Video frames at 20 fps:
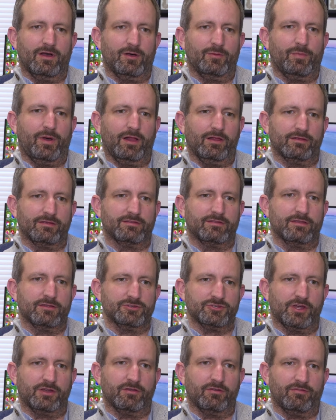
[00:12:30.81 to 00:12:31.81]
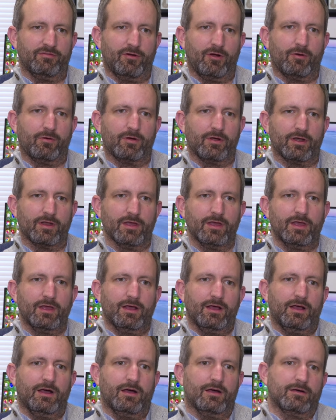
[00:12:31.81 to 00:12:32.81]
a policy agenda forward
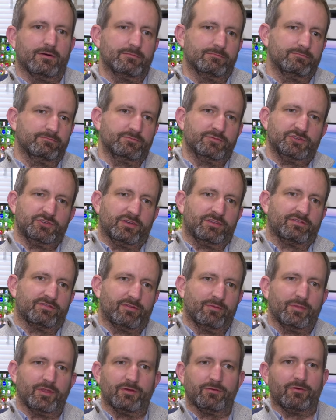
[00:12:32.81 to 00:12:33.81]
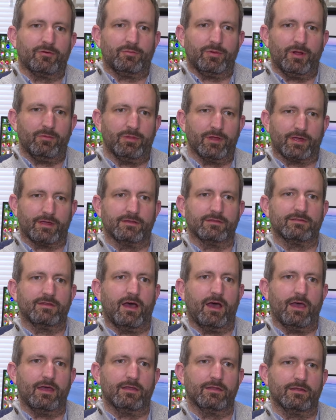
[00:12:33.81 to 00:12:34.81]
um, just from the Republican
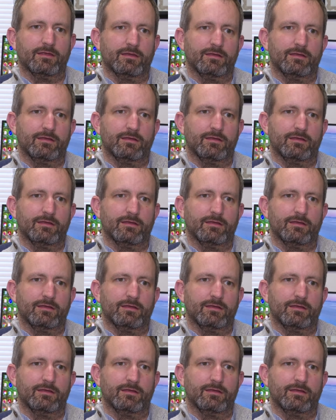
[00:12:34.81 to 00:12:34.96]
side.